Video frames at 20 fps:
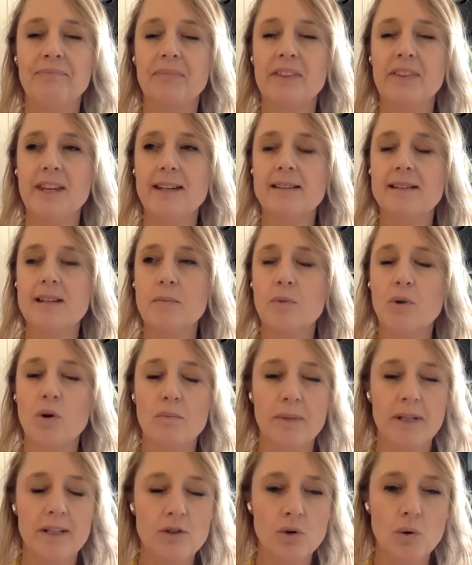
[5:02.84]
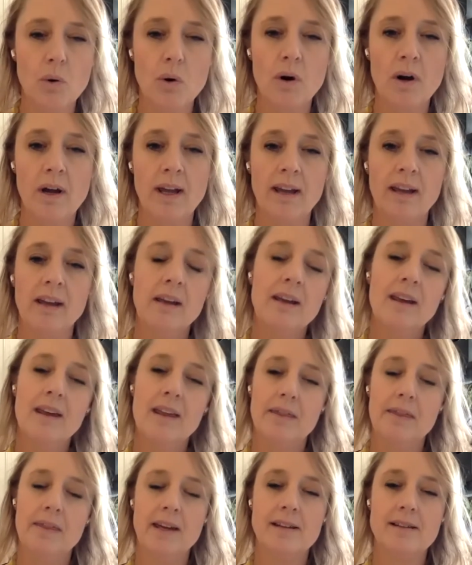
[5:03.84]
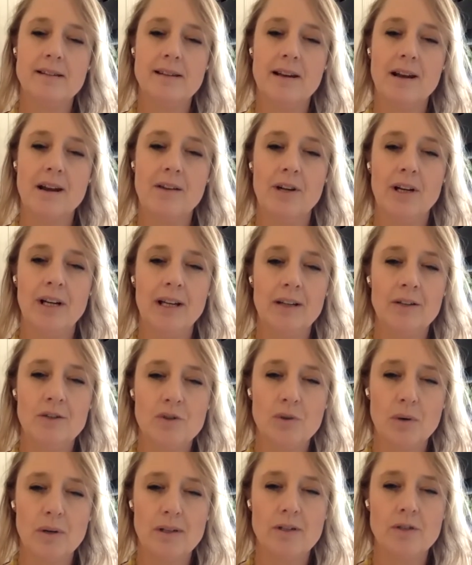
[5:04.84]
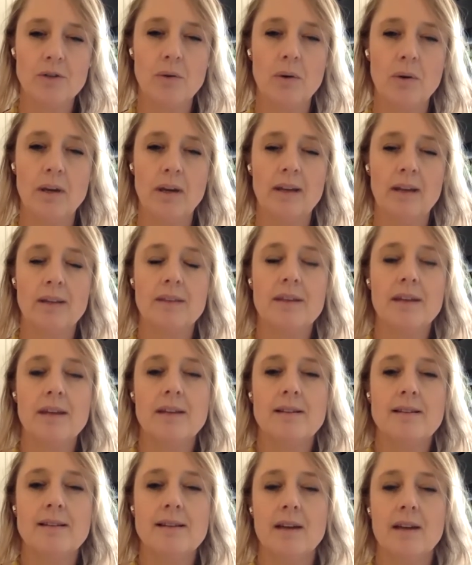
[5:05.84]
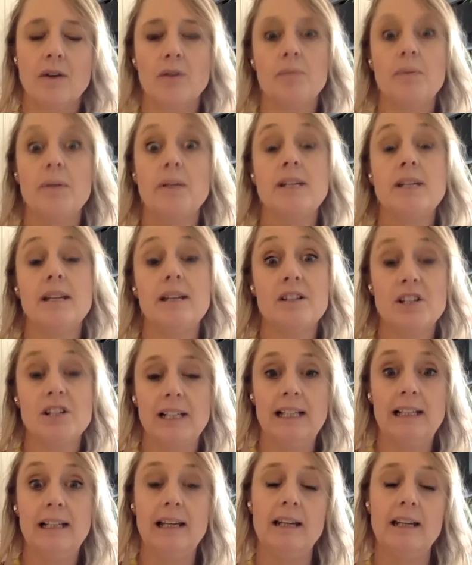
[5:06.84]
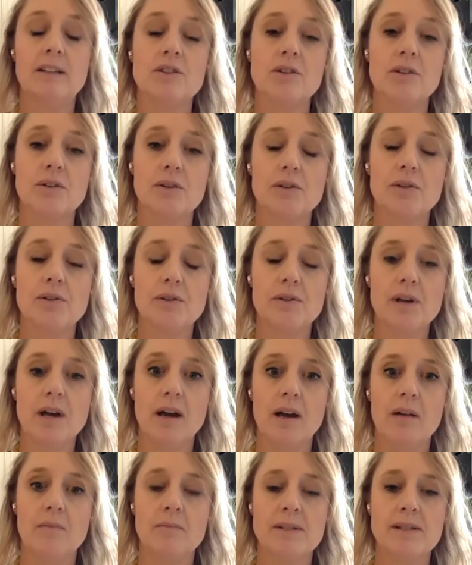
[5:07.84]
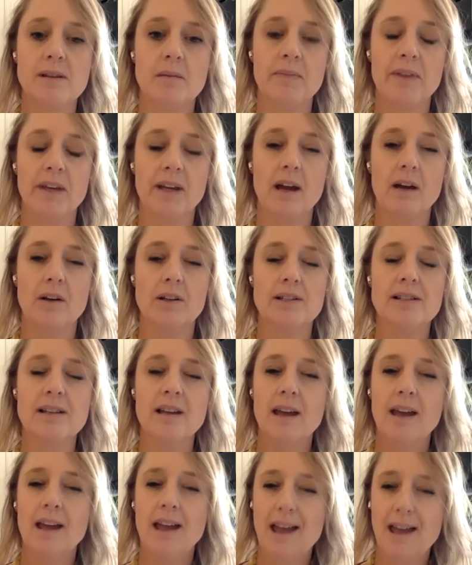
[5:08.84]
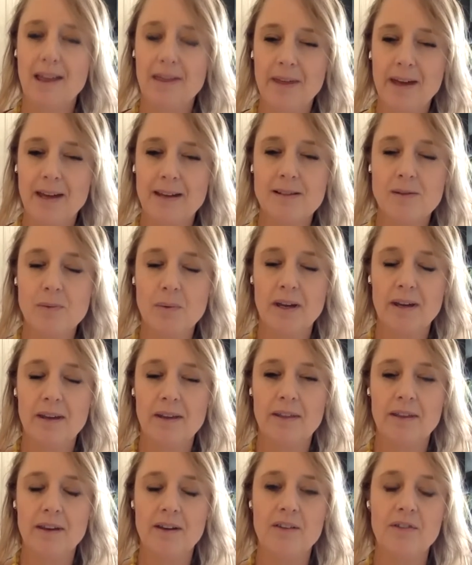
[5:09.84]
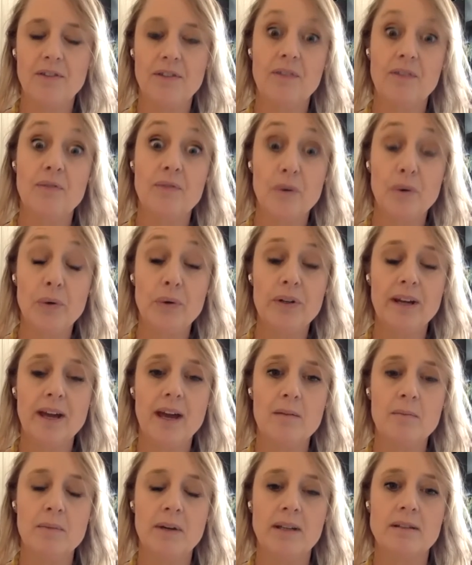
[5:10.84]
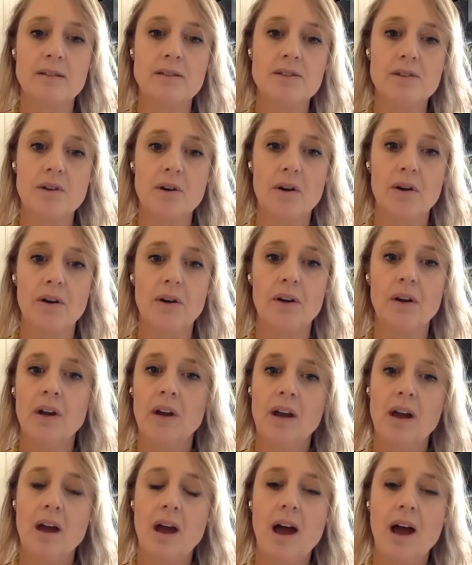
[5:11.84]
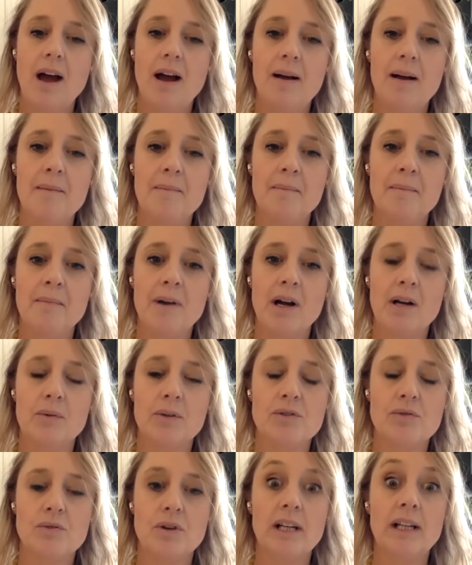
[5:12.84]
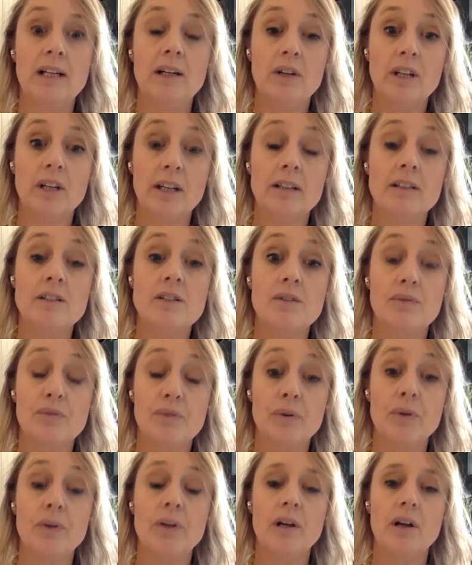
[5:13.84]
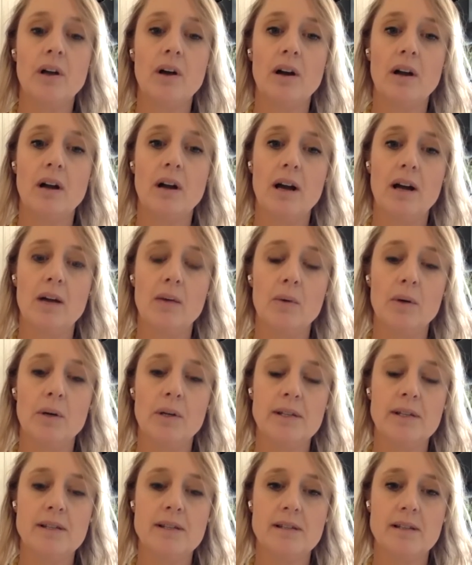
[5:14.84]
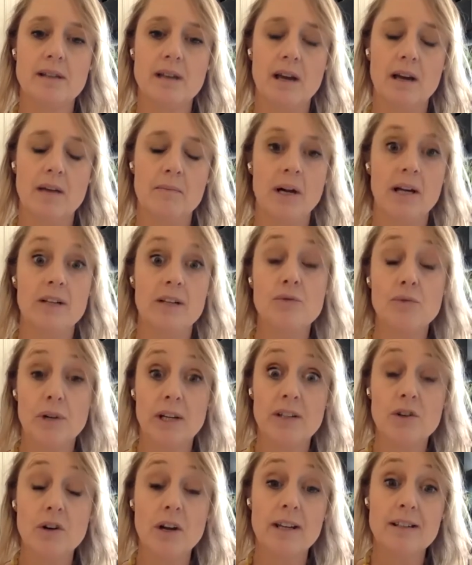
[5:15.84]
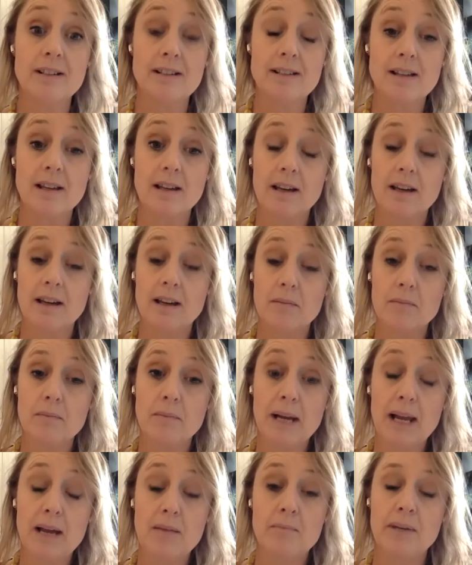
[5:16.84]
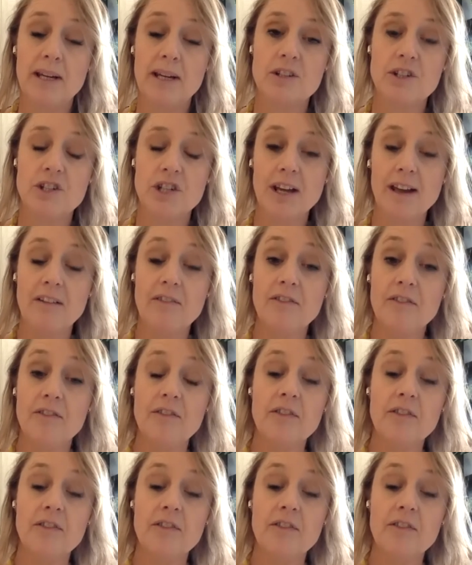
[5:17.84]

things that brought me joy, things that I really enjoyed doing, things that could potentially lead to something else. And that's where the food came in. So I was really looking into food a lot. I retrained as a plant-based chef,